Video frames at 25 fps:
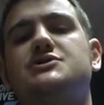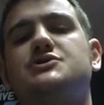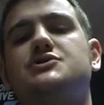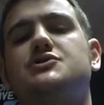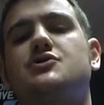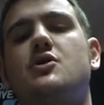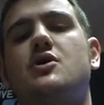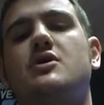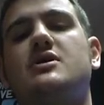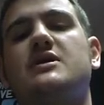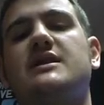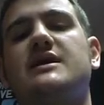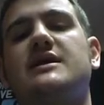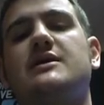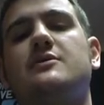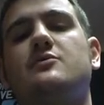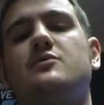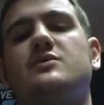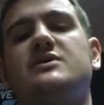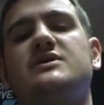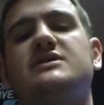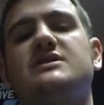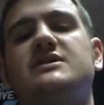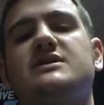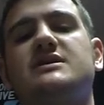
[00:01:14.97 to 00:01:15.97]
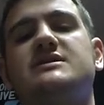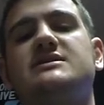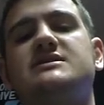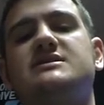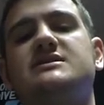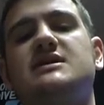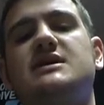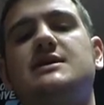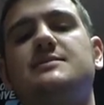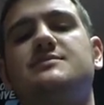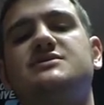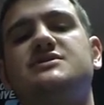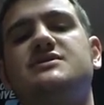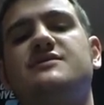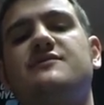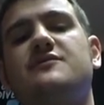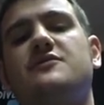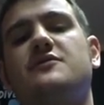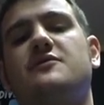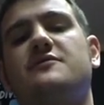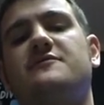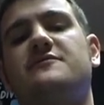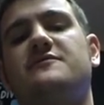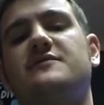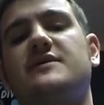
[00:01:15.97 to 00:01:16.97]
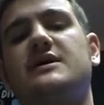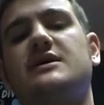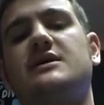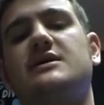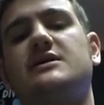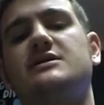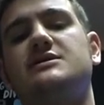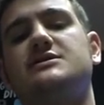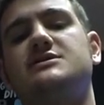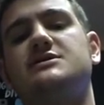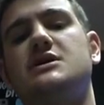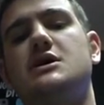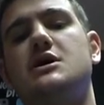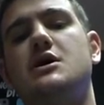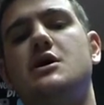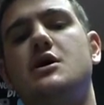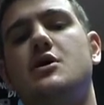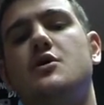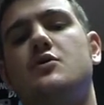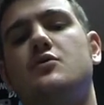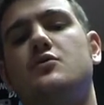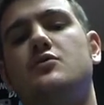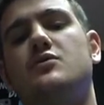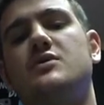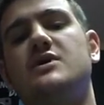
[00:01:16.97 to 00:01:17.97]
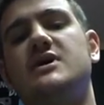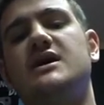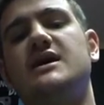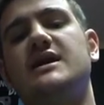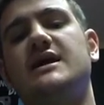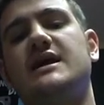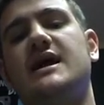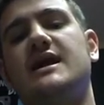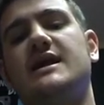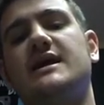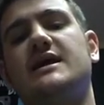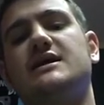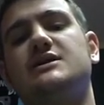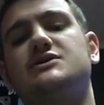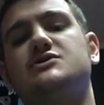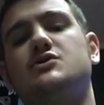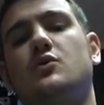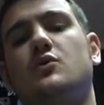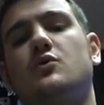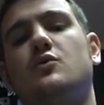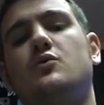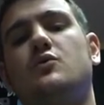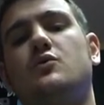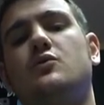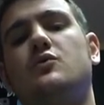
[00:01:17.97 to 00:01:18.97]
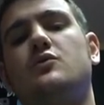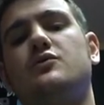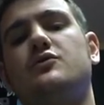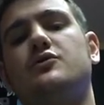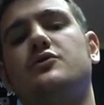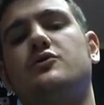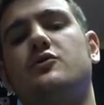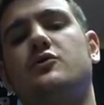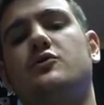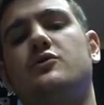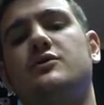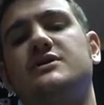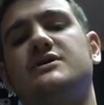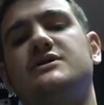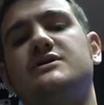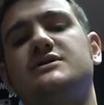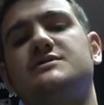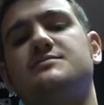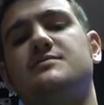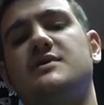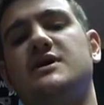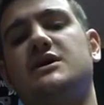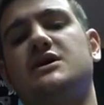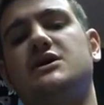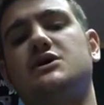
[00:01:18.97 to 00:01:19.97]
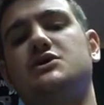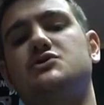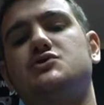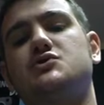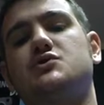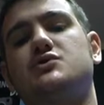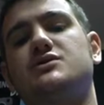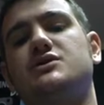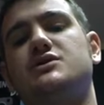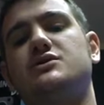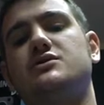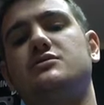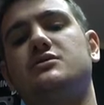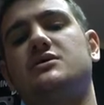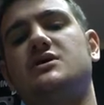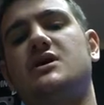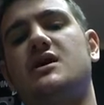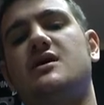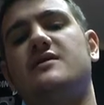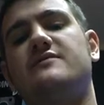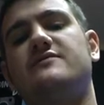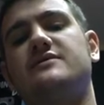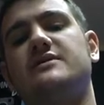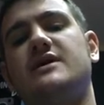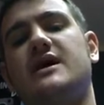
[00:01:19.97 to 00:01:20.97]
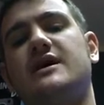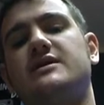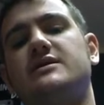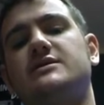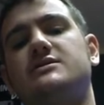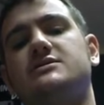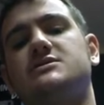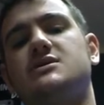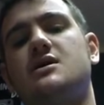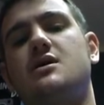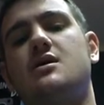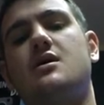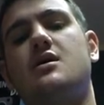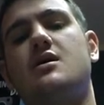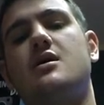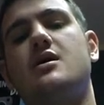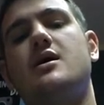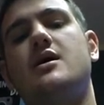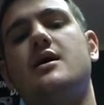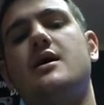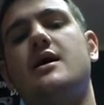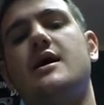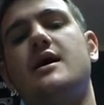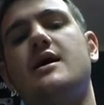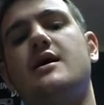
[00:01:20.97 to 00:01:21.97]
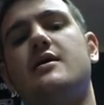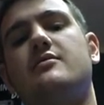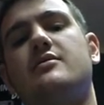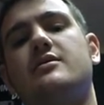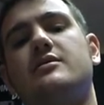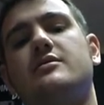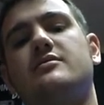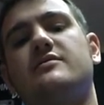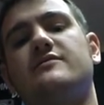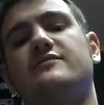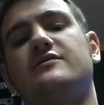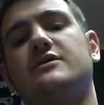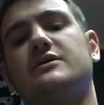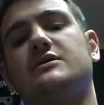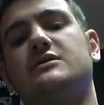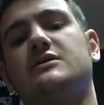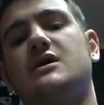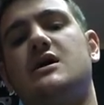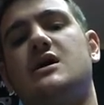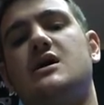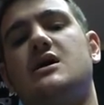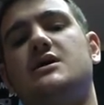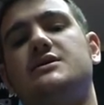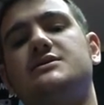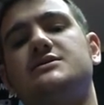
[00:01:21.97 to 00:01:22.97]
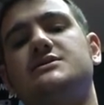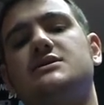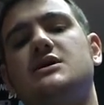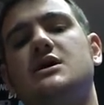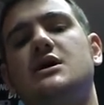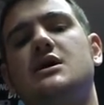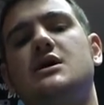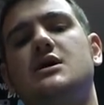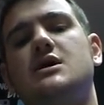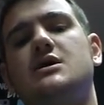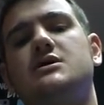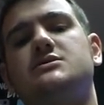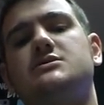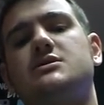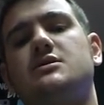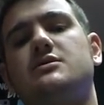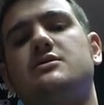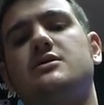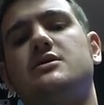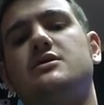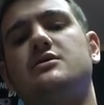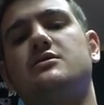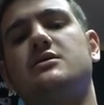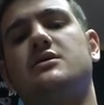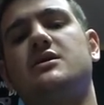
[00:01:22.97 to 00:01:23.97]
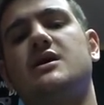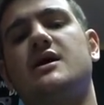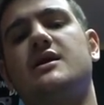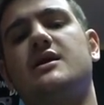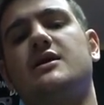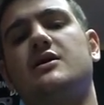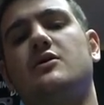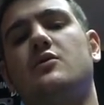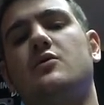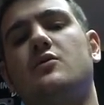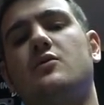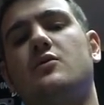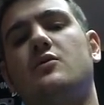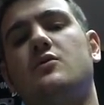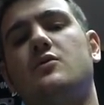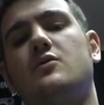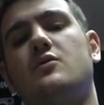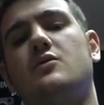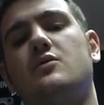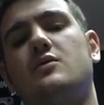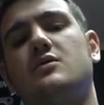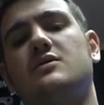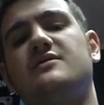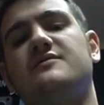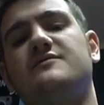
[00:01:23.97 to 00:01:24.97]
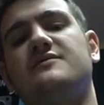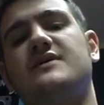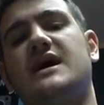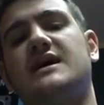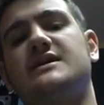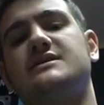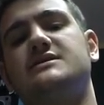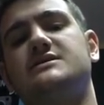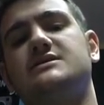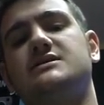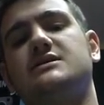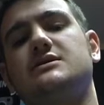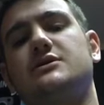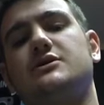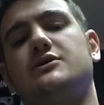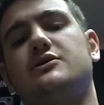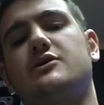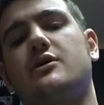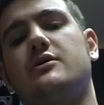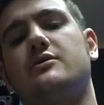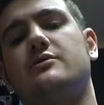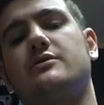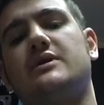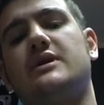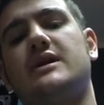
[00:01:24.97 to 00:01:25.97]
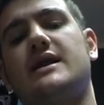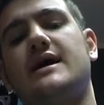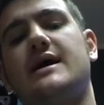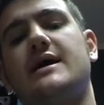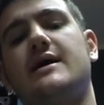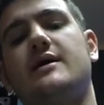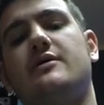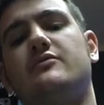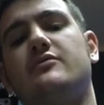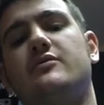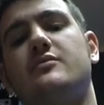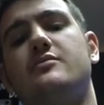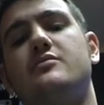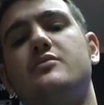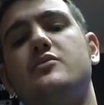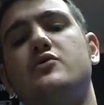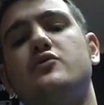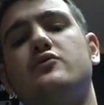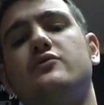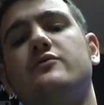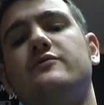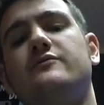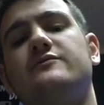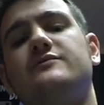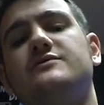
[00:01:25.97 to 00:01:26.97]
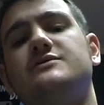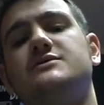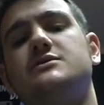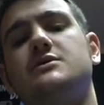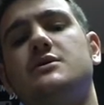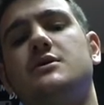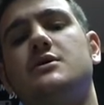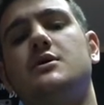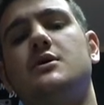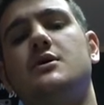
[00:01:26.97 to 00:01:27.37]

strongly with the tips of your fingers, really getting into all the corners, making sure that you cover that entire area of the glass so that you're getting all of that silicone layer removed.